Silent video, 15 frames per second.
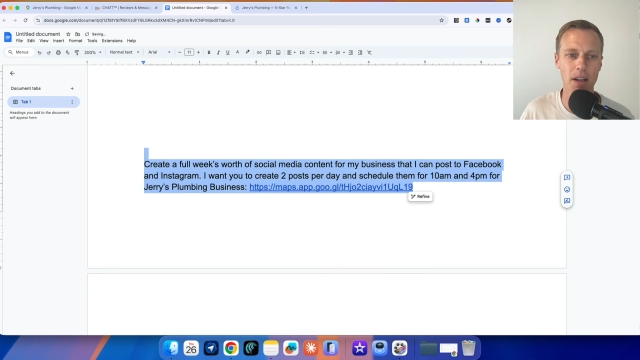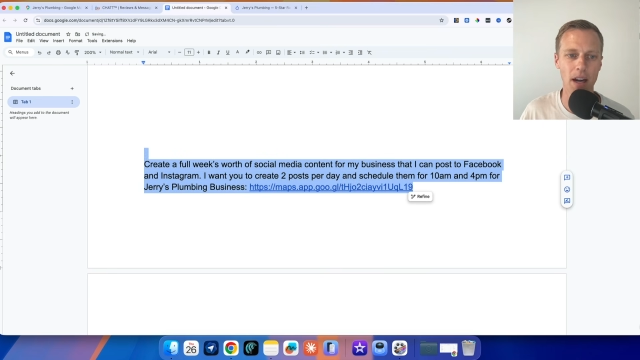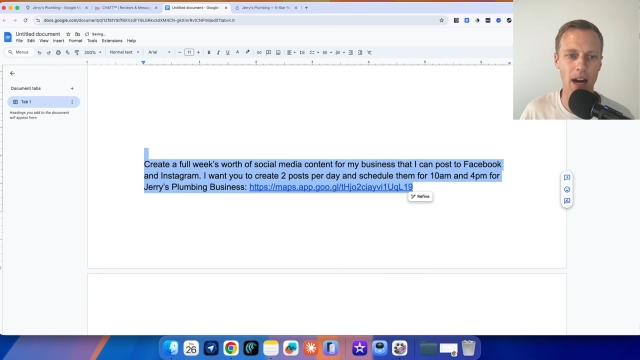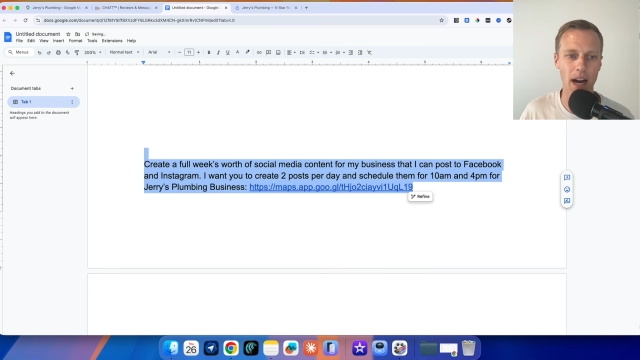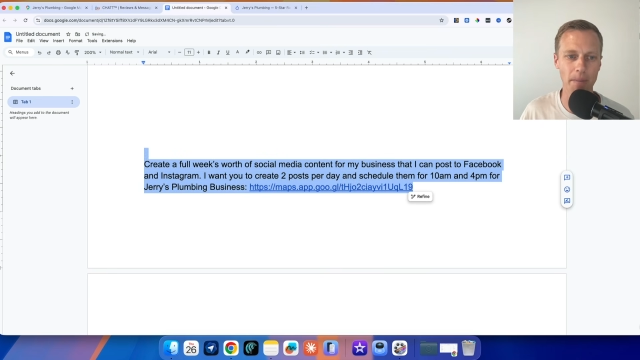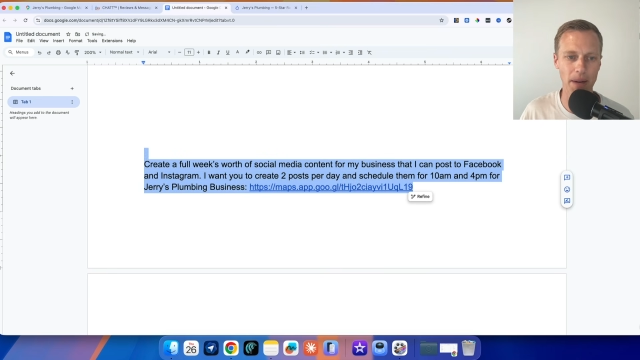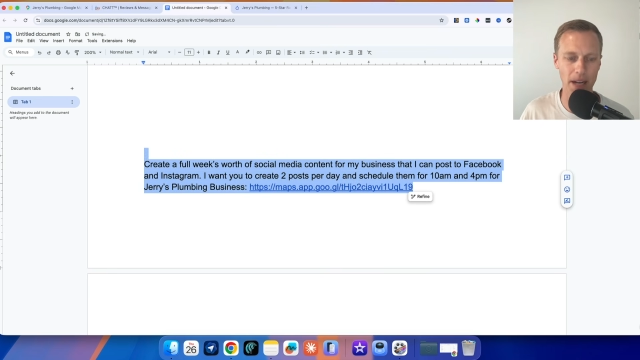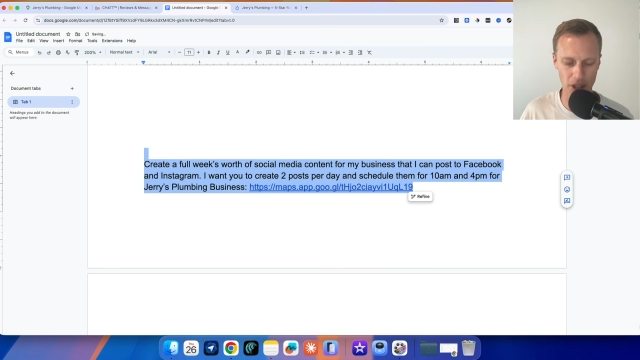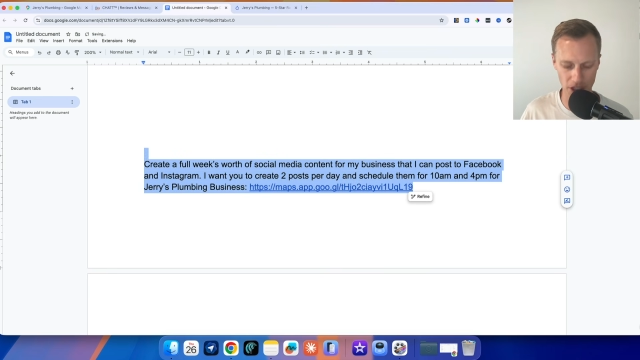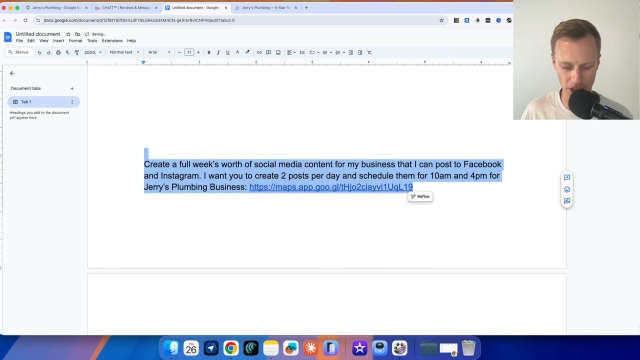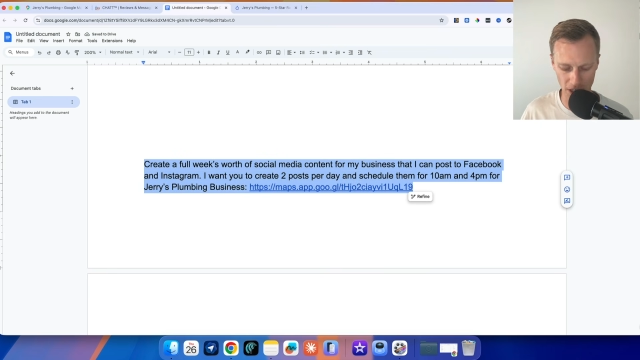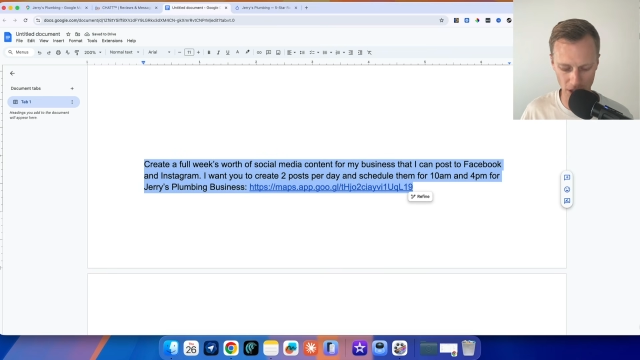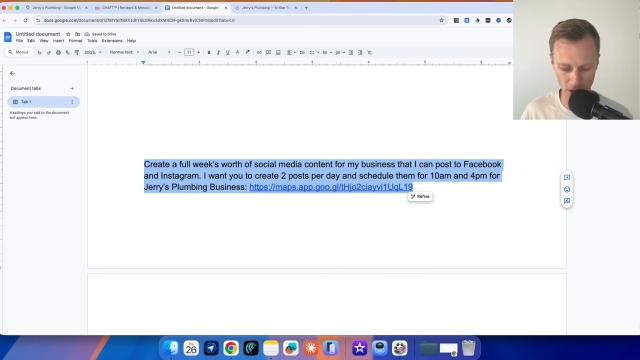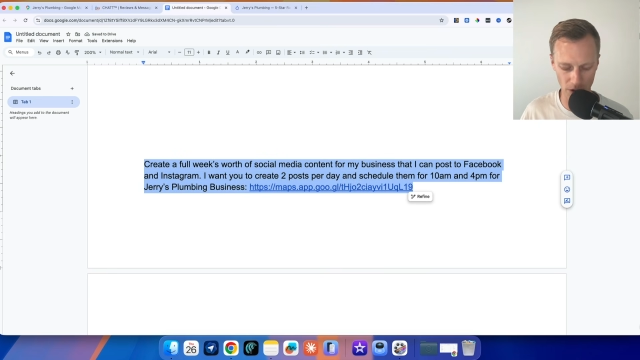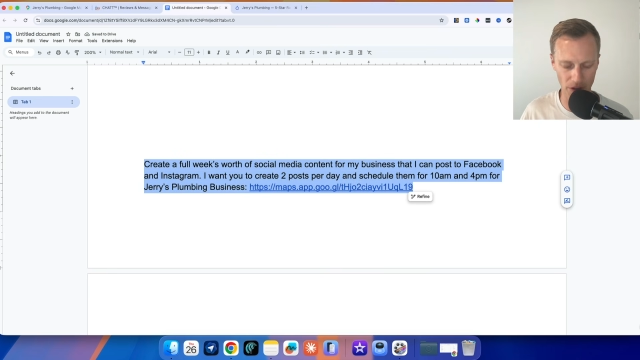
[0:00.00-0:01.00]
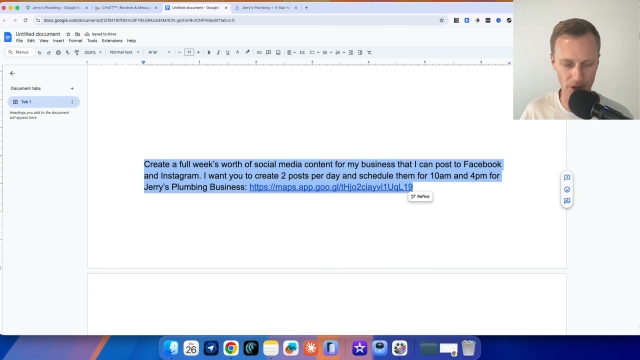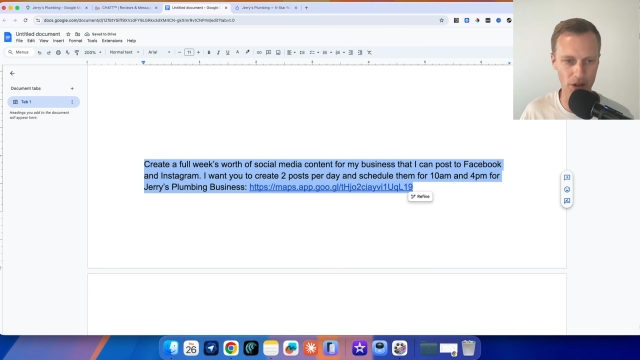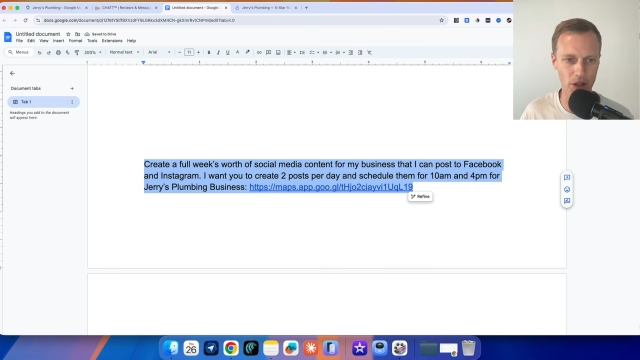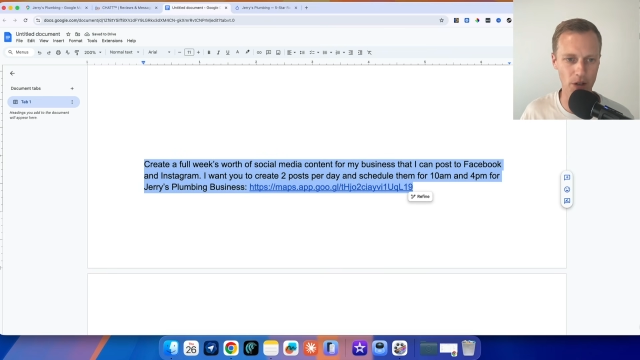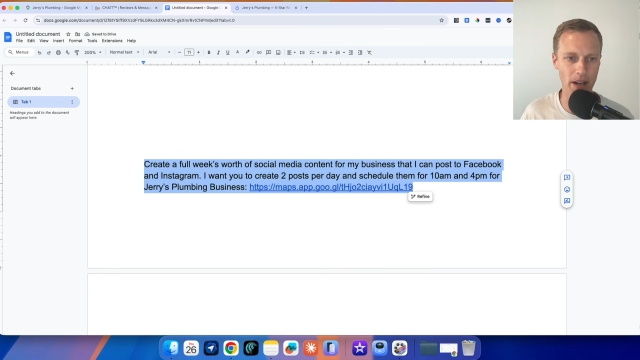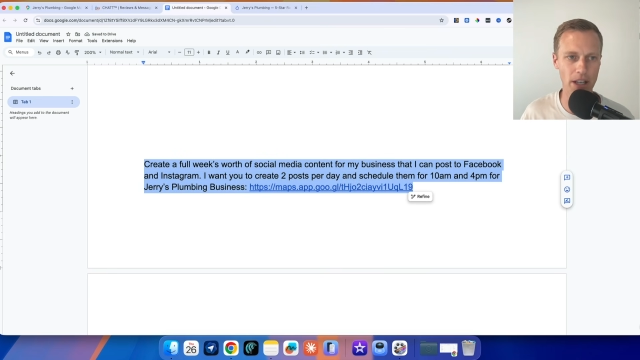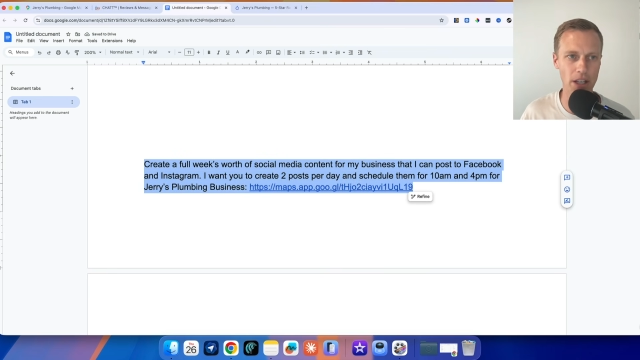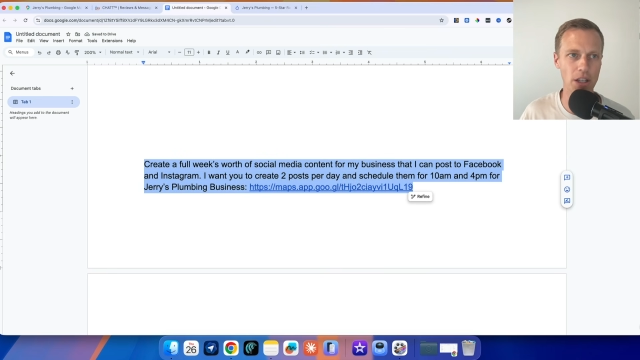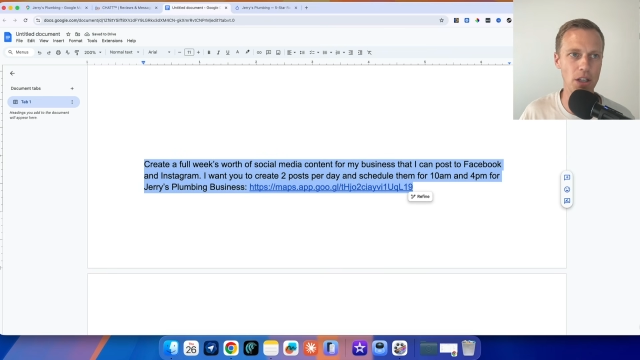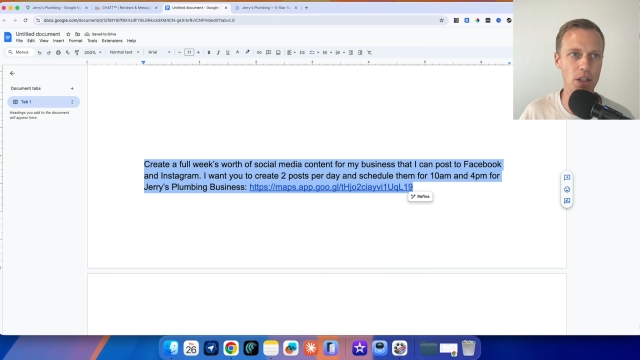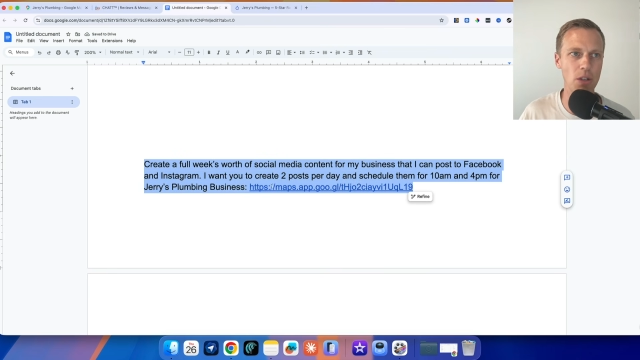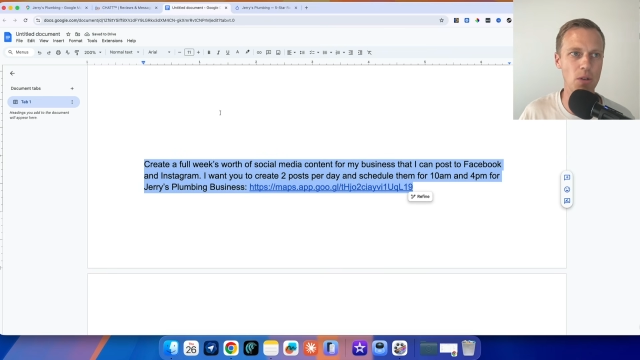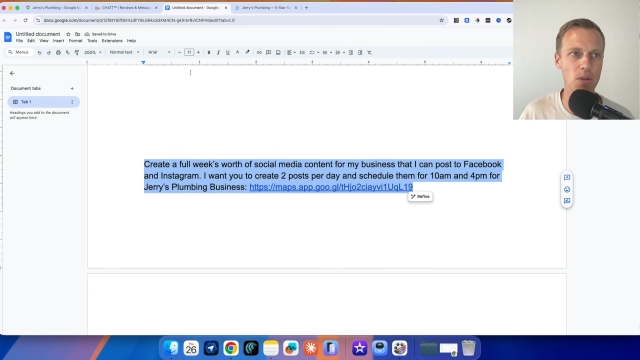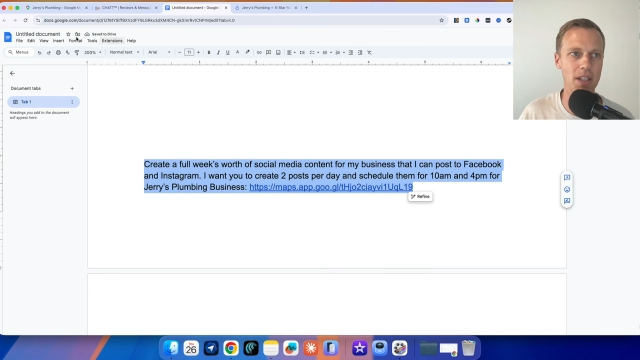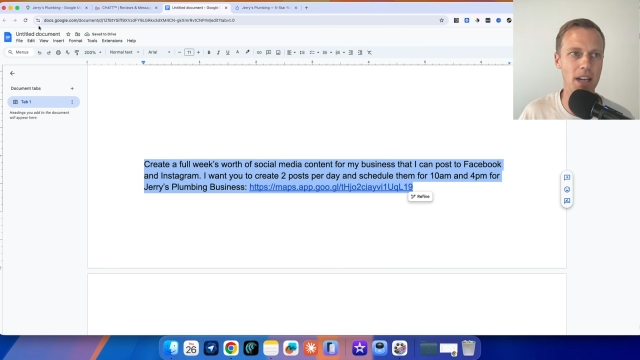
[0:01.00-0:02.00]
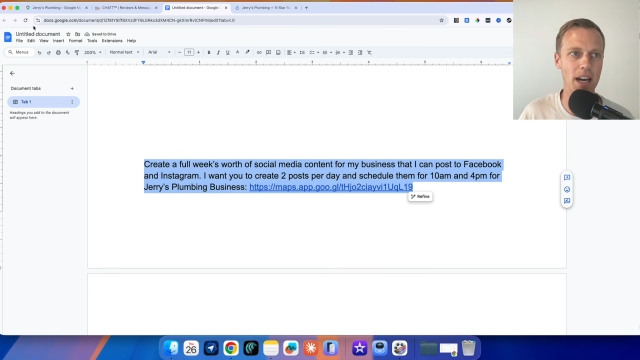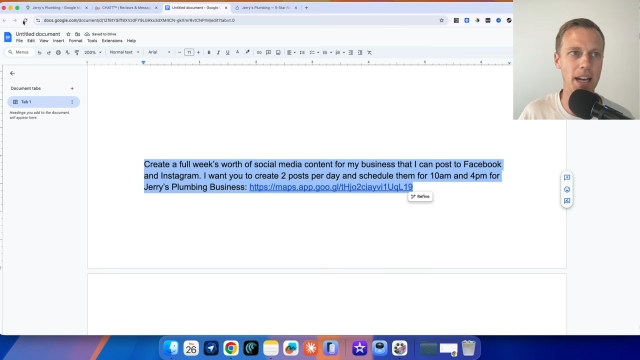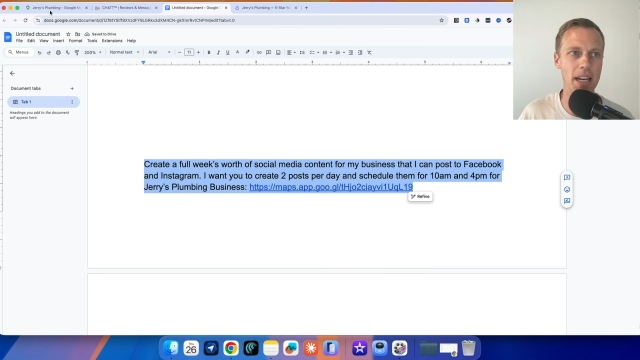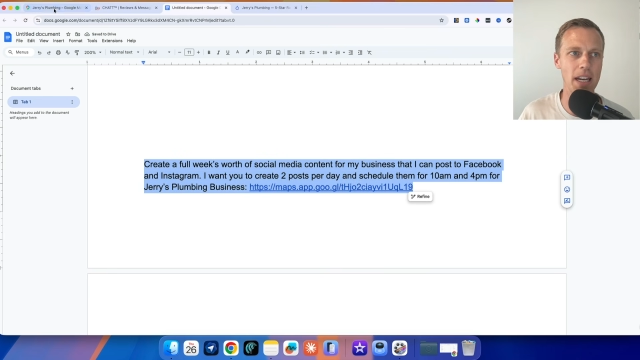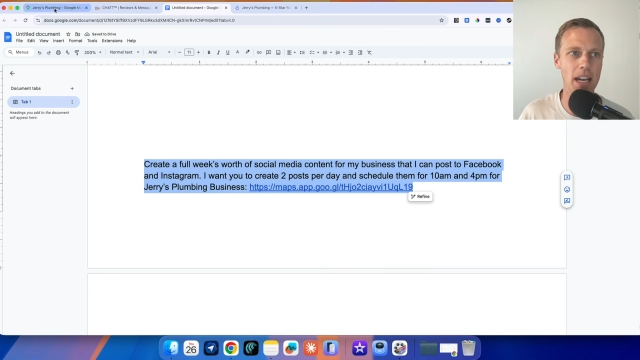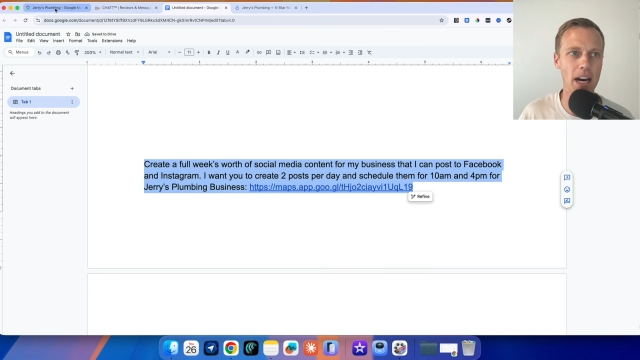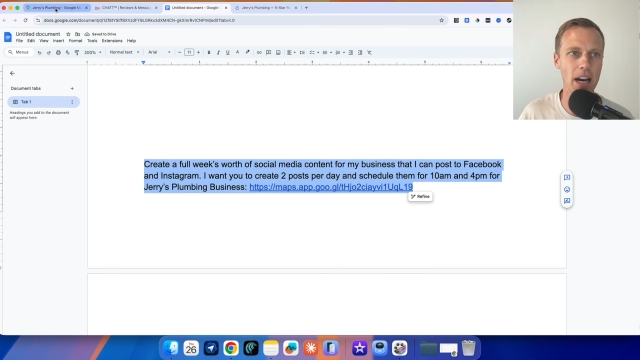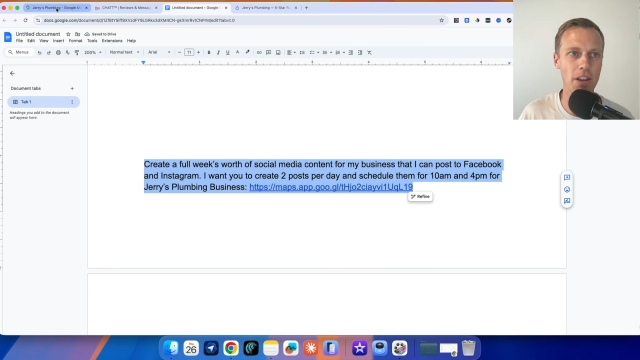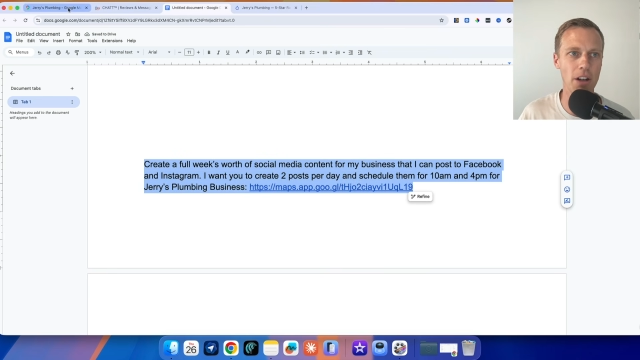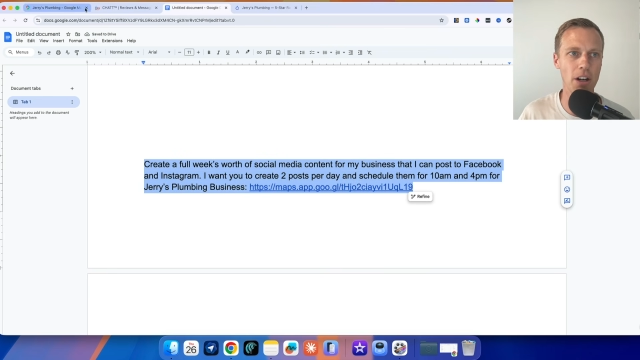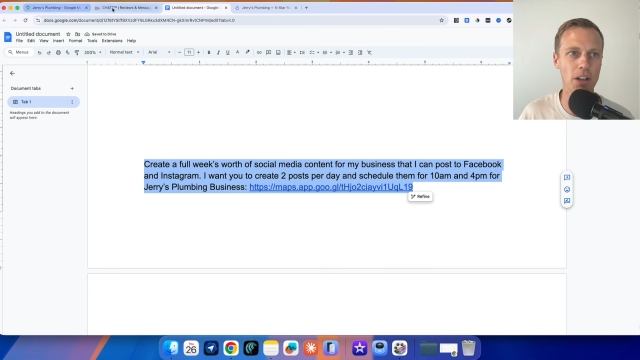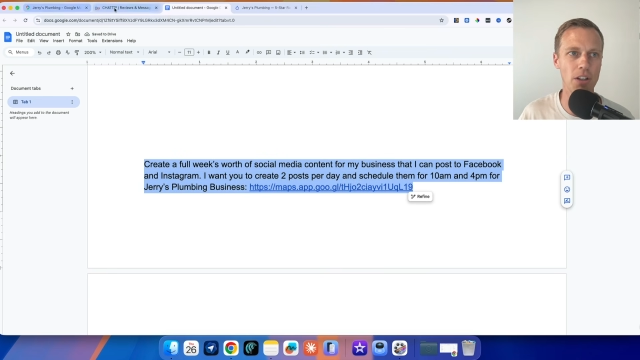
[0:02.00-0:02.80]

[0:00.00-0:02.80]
I'm actually going to go through and use another